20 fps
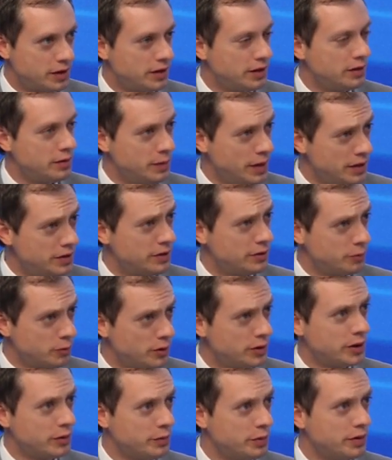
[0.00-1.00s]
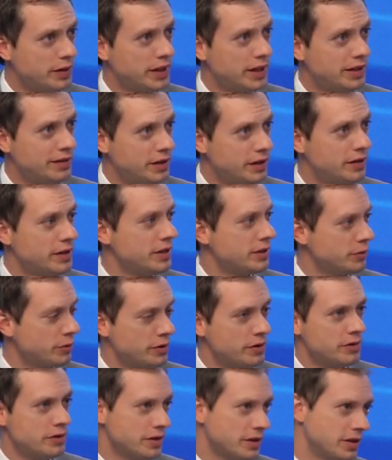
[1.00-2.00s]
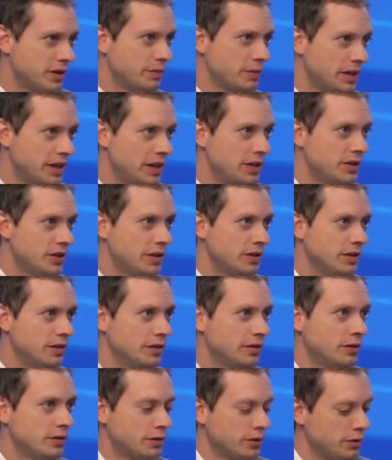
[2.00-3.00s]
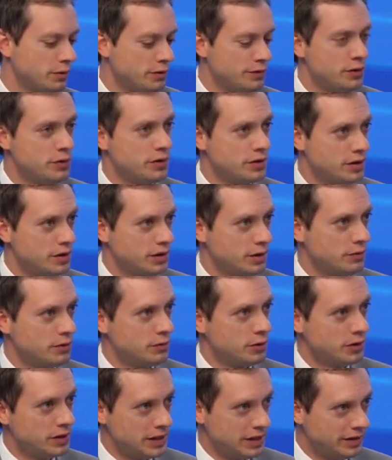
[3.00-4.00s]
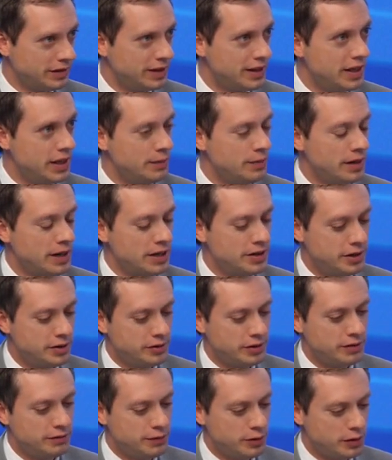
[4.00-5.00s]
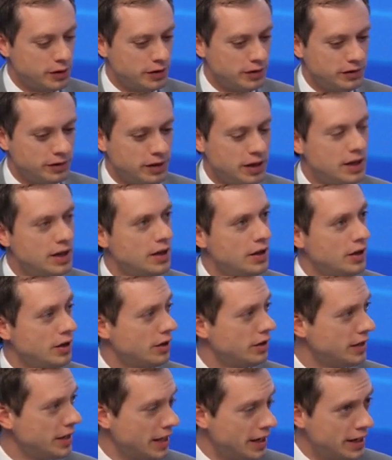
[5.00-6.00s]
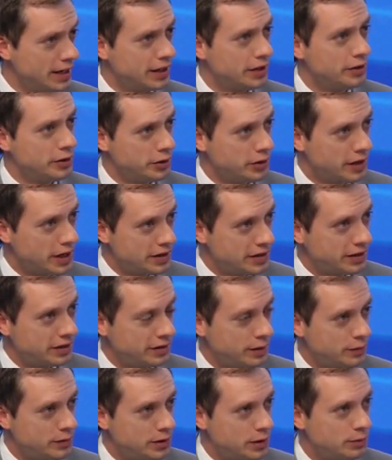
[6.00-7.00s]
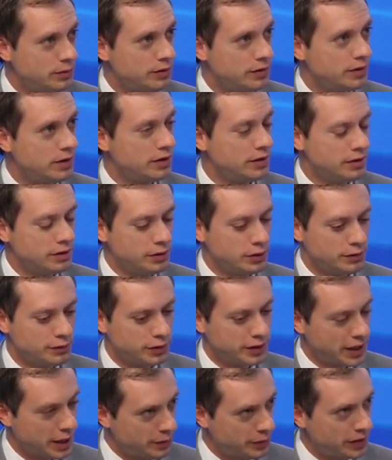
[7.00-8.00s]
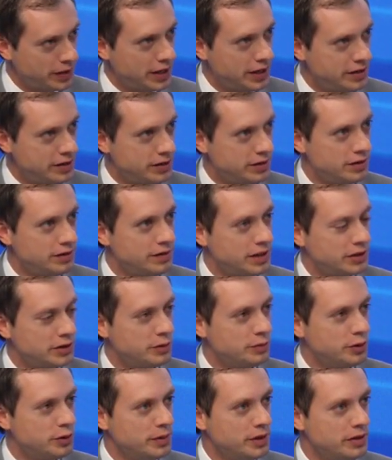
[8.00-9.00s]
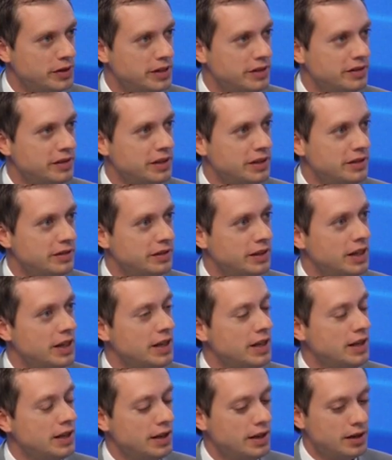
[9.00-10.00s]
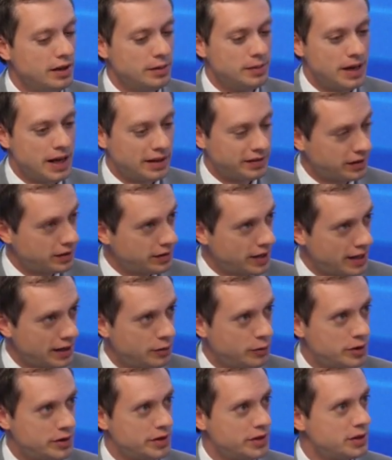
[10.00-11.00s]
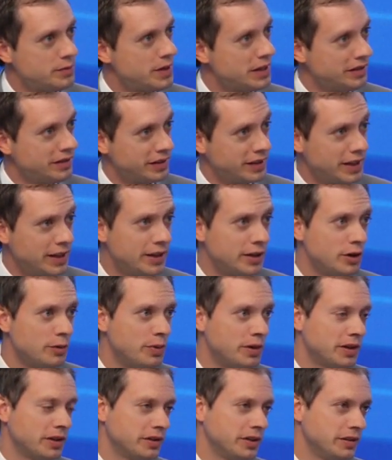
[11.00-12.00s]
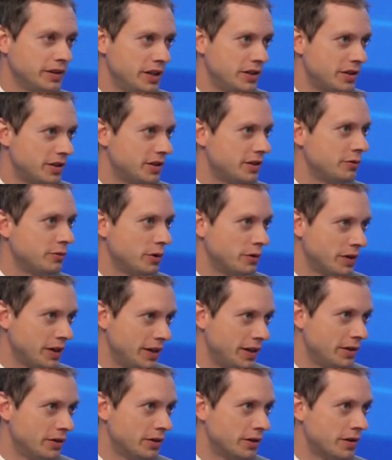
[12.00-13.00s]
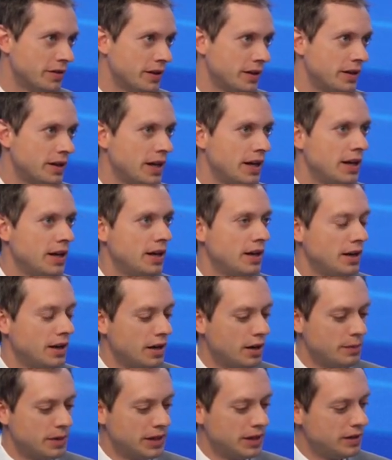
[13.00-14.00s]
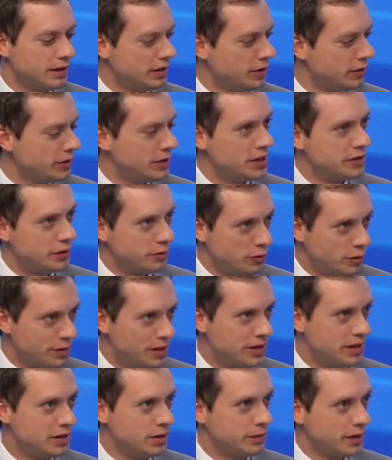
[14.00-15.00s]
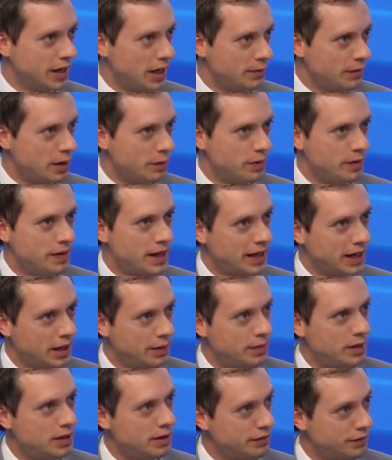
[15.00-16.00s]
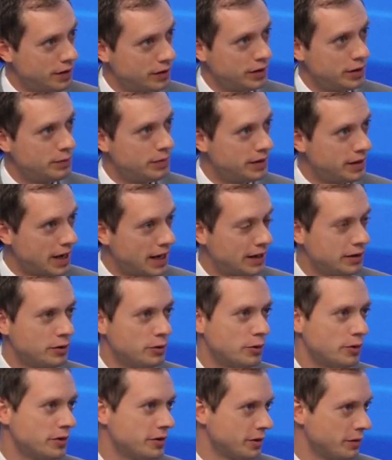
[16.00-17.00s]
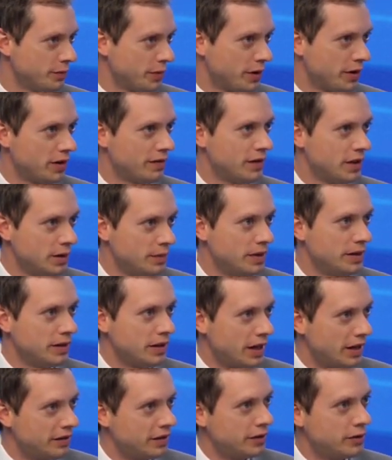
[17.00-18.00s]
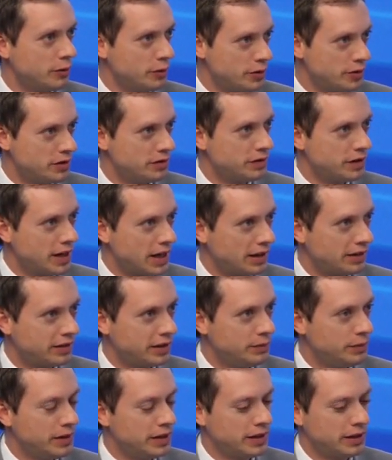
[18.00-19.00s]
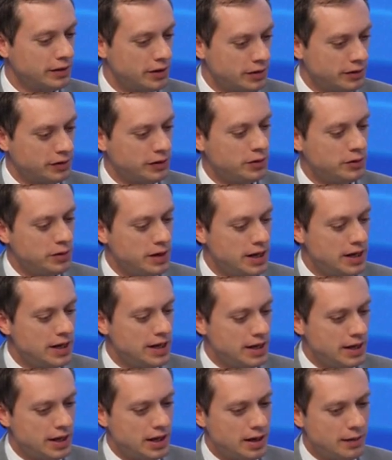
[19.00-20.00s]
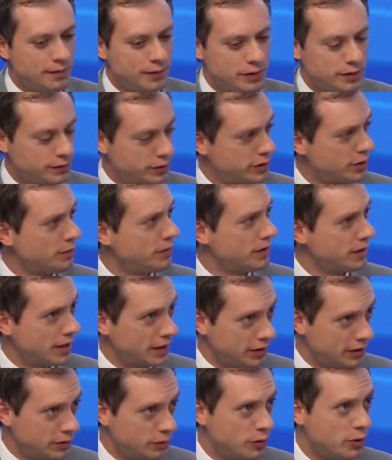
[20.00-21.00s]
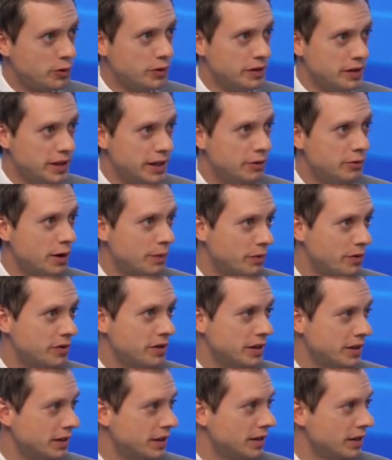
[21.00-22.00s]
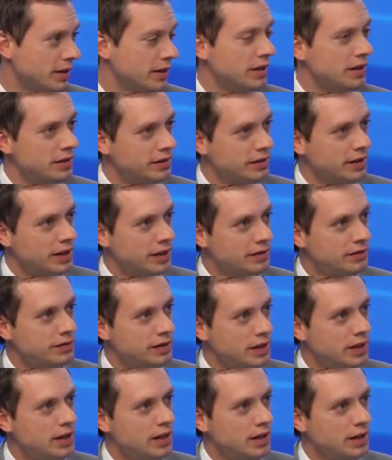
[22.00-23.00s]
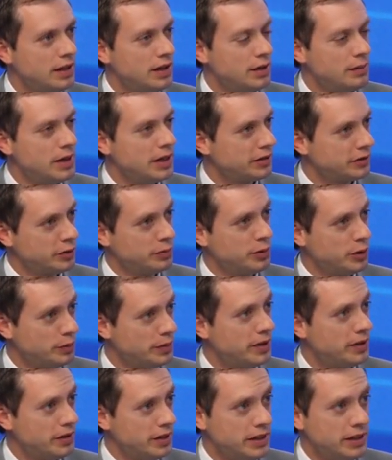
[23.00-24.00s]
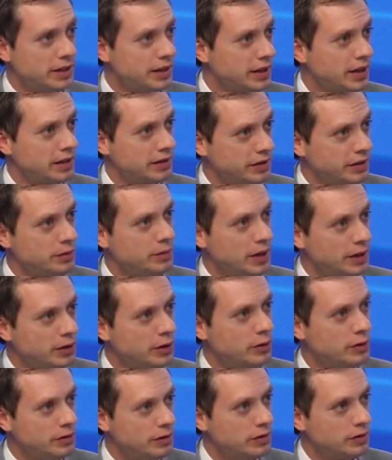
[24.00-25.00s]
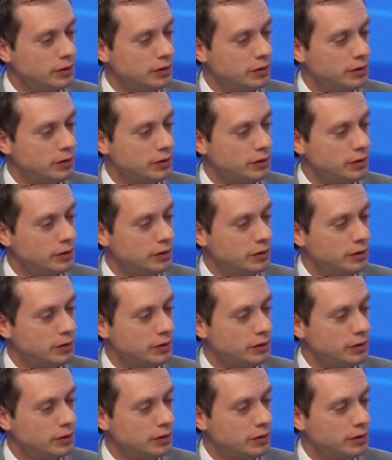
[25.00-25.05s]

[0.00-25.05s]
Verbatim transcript: The patients will complain of areas where there's dissemination. So, so the review of systems really is key. But I generally focus on headache and neurologic symptoms to, to look for complications of extrapulmonary disease, um, ask a lot of questions about skin or particularly lesions that won't heal. And then um, again, you know, desert rheumatism came up, and that can be a fairly benign course and part of the immunologic course of COCCI, but it can also, um, for, for something like a swollen knee, represent a, a side of um, extrapulmonary coccidioidomycosis.